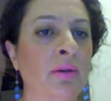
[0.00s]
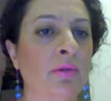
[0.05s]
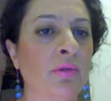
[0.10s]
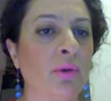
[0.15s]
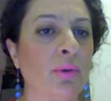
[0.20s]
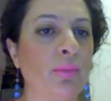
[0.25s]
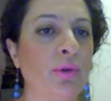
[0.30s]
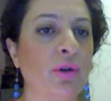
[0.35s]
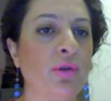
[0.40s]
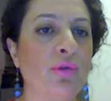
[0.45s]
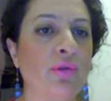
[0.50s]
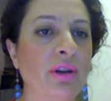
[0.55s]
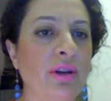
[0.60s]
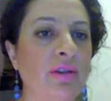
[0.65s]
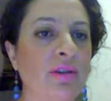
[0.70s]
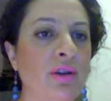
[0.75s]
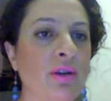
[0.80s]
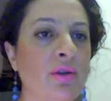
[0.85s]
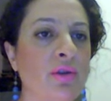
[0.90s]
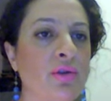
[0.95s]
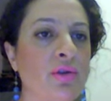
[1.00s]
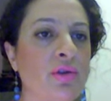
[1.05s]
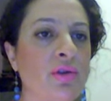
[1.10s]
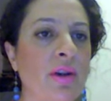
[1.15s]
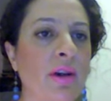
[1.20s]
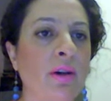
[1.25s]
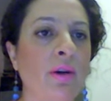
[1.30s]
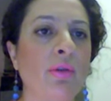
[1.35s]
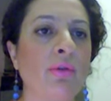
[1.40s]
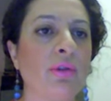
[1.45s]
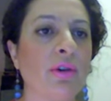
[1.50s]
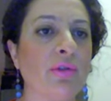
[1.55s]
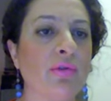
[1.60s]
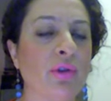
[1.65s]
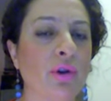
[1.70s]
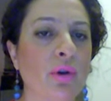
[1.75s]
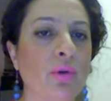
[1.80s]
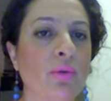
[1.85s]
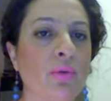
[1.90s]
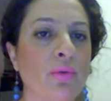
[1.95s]
from your videos and
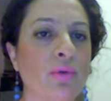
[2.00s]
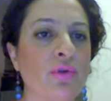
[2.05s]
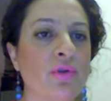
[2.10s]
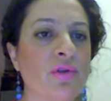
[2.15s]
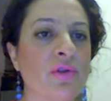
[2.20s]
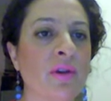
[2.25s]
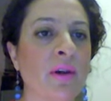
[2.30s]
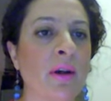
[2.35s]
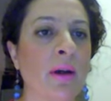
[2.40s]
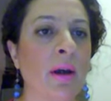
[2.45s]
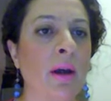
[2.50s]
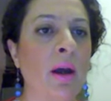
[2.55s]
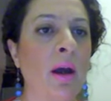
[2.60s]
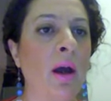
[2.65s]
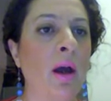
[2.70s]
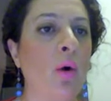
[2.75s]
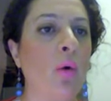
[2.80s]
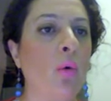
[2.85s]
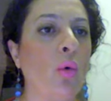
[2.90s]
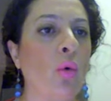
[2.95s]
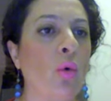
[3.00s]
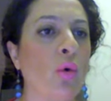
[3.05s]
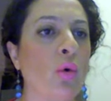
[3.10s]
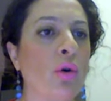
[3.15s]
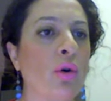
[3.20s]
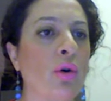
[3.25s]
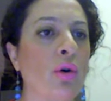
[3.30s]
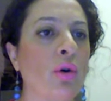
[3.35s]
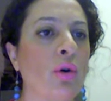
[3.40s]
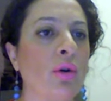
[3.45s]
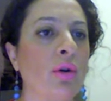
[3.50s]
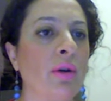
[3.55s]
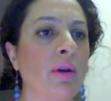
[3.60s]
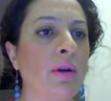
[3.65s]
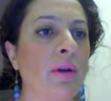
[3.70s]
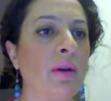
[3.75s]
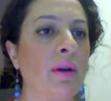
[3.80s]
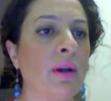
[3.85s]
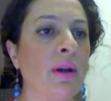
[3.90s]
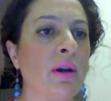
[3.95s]
overviews, or
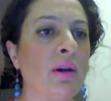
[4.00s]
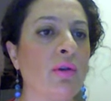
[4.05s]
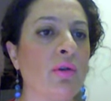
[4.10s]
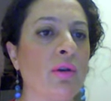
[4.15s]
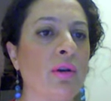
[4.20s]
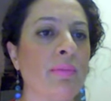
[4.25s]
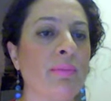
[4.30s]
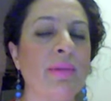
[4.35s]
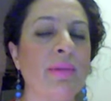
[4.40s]
here on